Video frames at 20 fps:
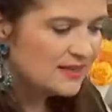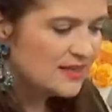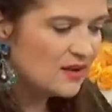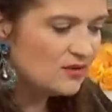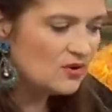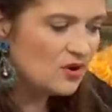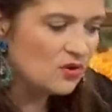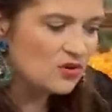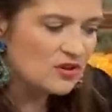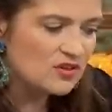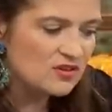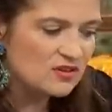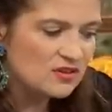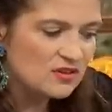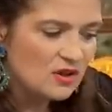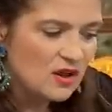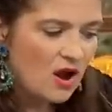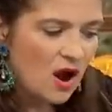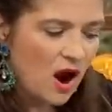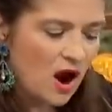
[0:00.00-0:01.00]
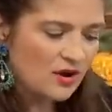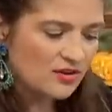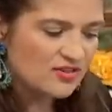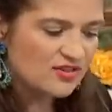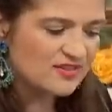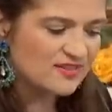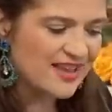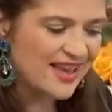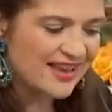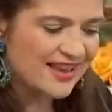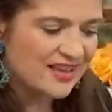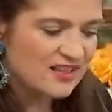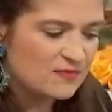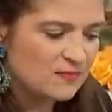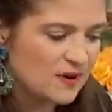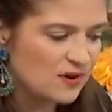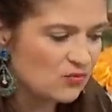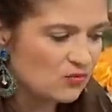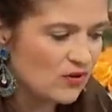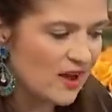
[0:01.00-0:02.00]
Now notice our steak has
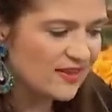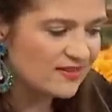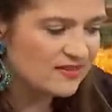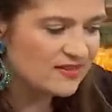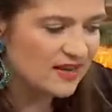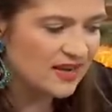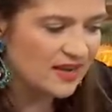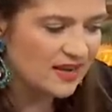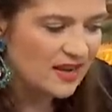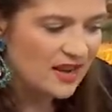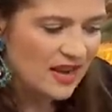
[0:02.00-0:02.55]
been resting